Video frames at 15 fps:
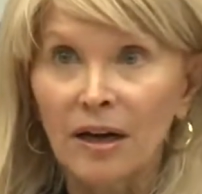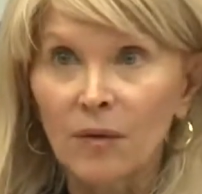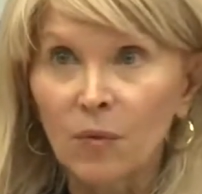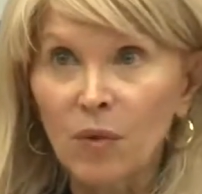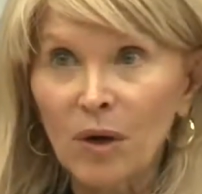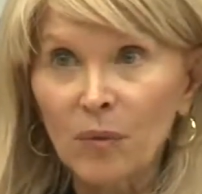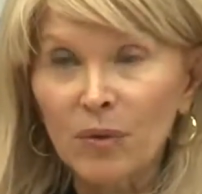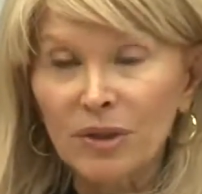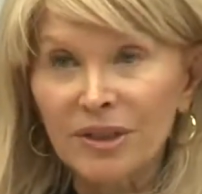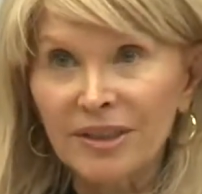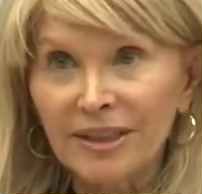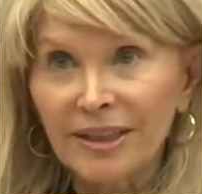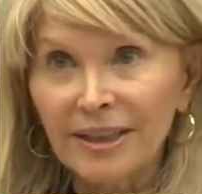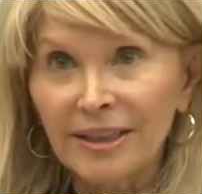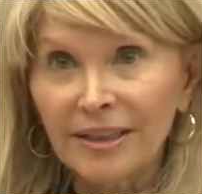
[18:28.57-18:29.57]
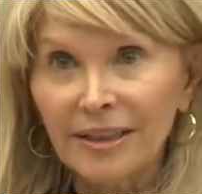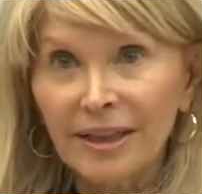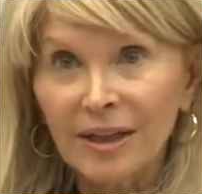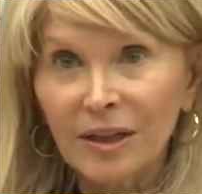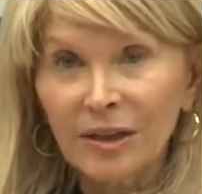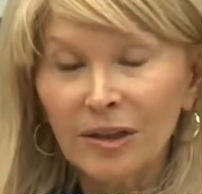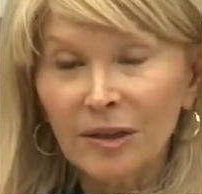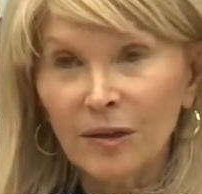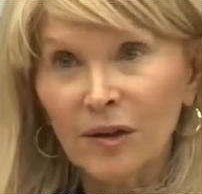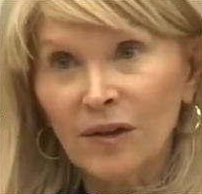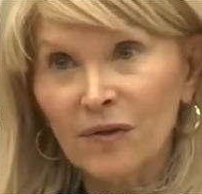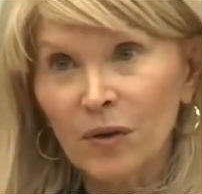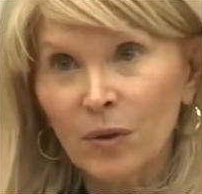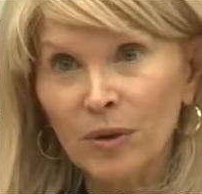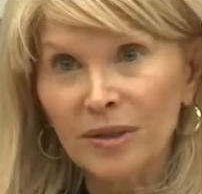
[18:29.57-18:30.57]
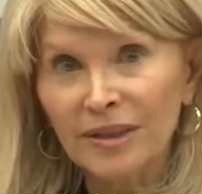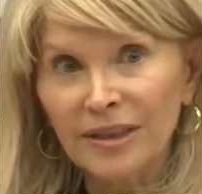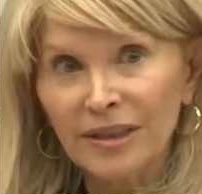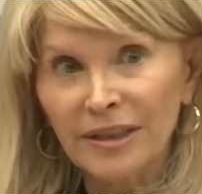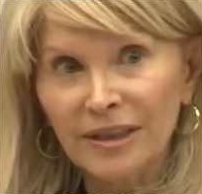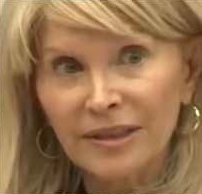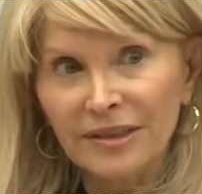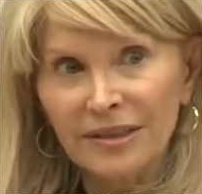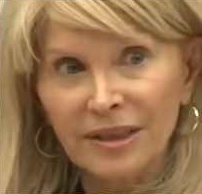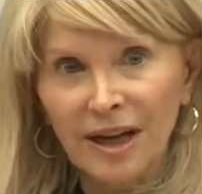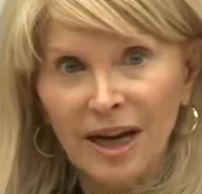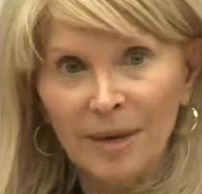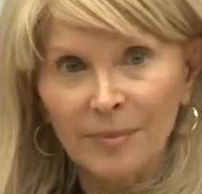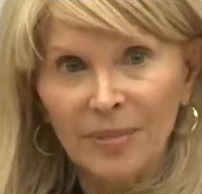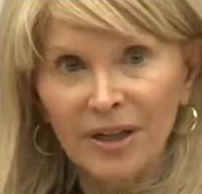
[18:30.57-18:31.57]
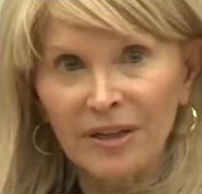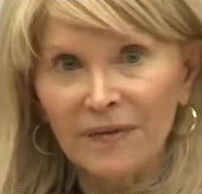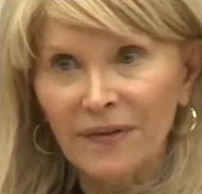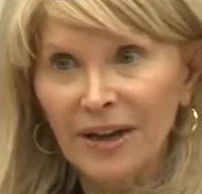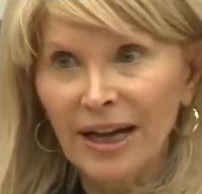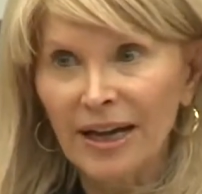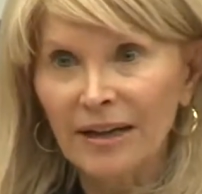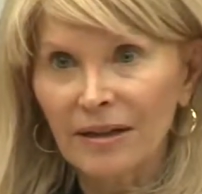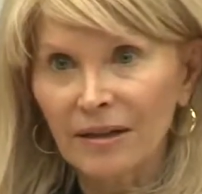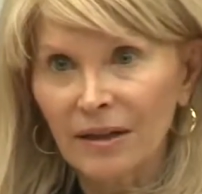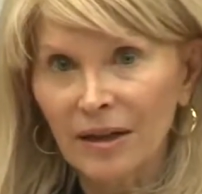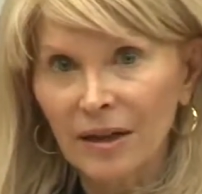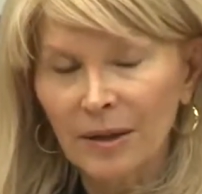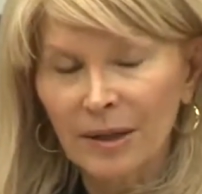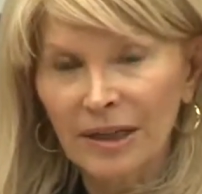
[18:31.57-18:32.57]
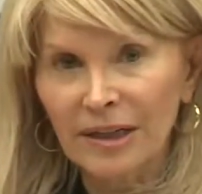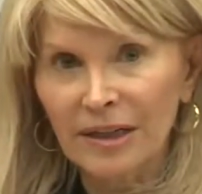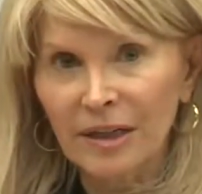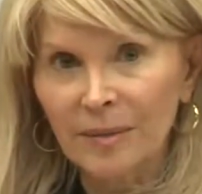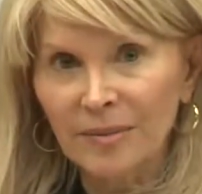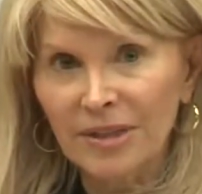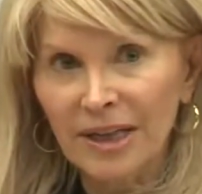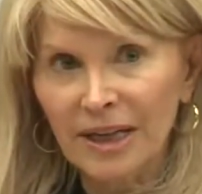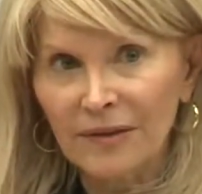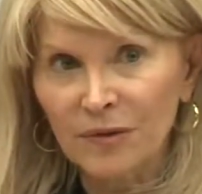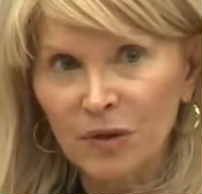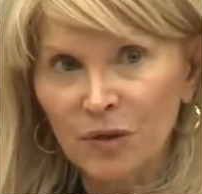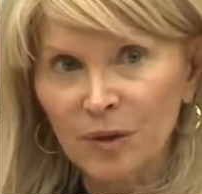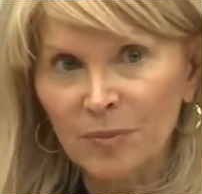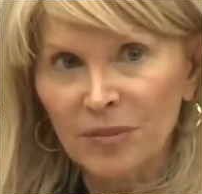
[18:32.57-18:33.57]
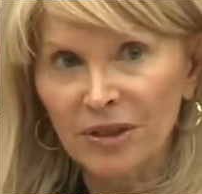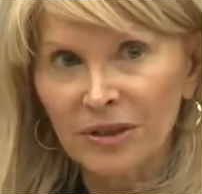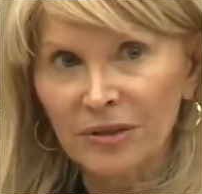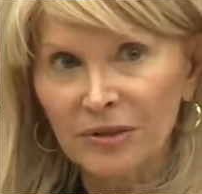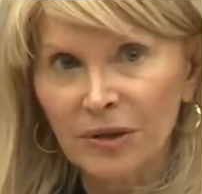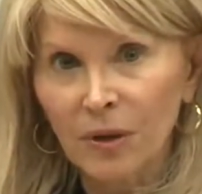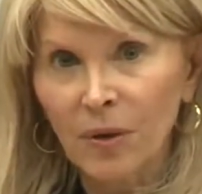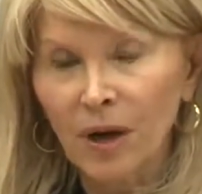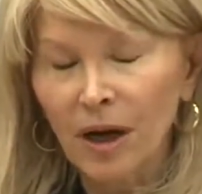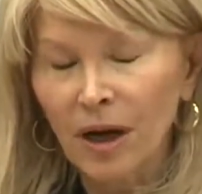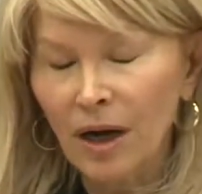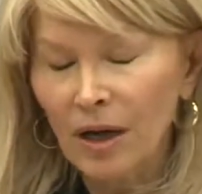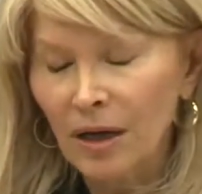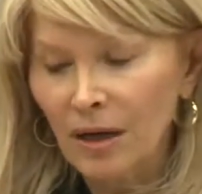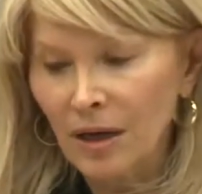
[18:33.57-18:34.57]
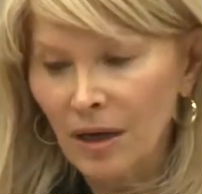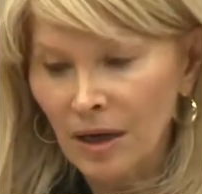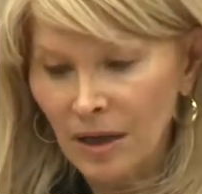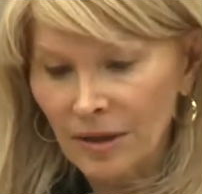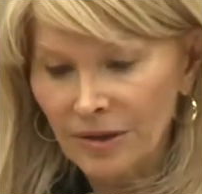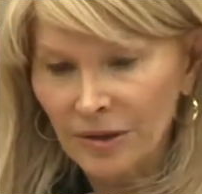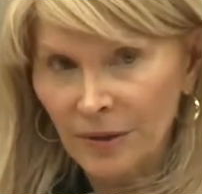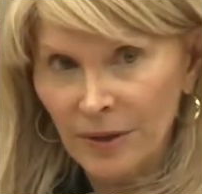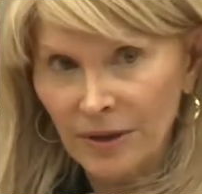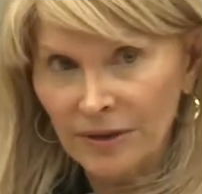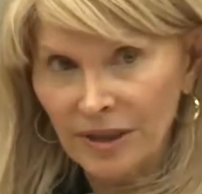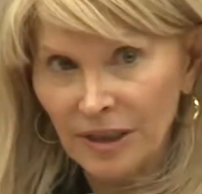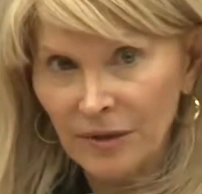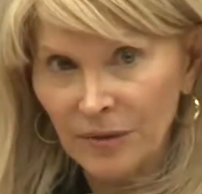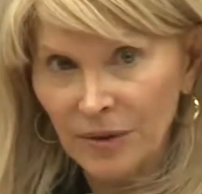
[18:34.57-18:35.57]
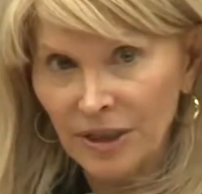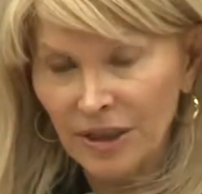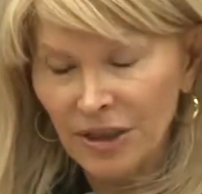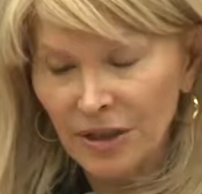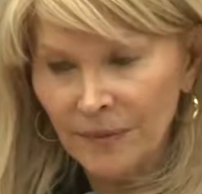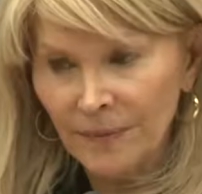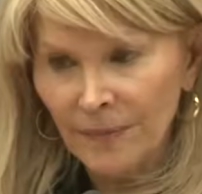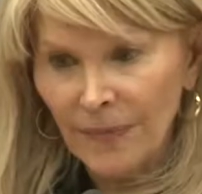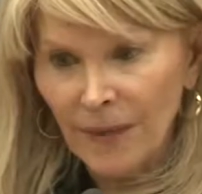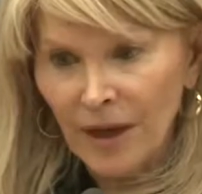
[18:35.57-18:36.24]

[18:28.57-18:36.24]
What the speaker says: What we're seeing, of course, India is the hotbed of that. It comes out of TRIPS and Doha, the Doha Declaration.